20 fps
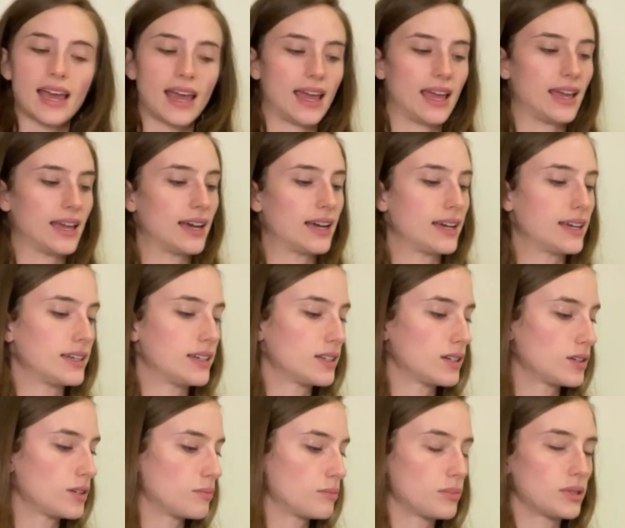and
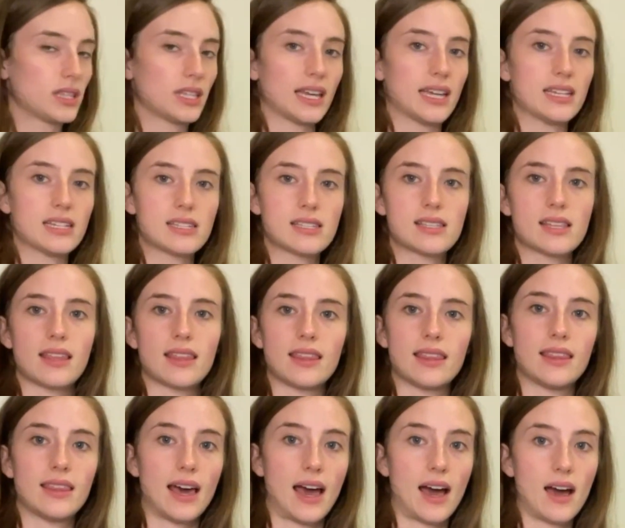place
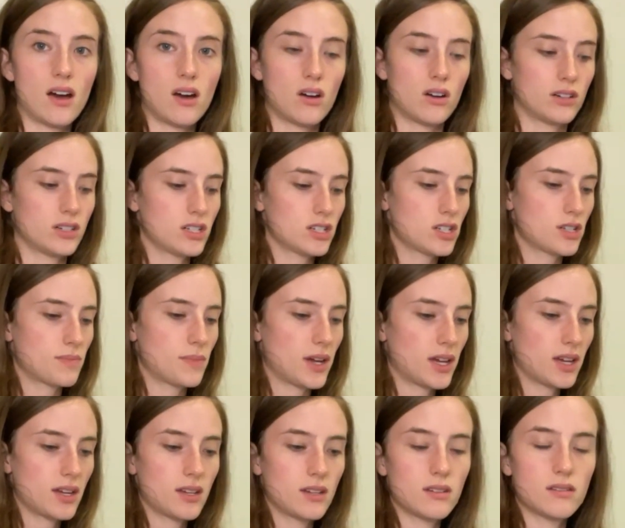that on your
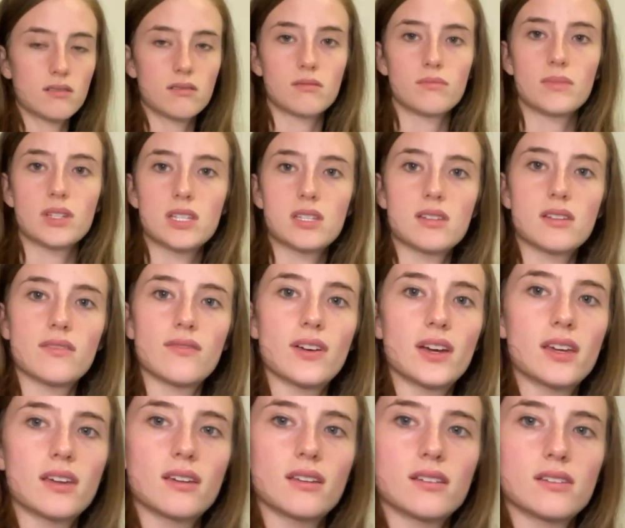spine. Let me see if
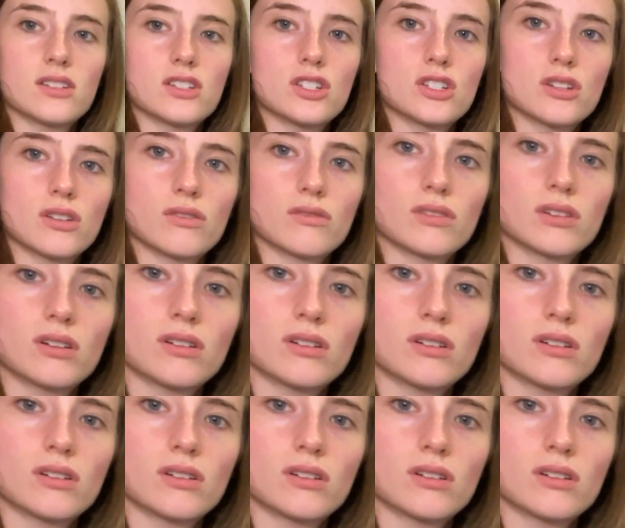I can show you.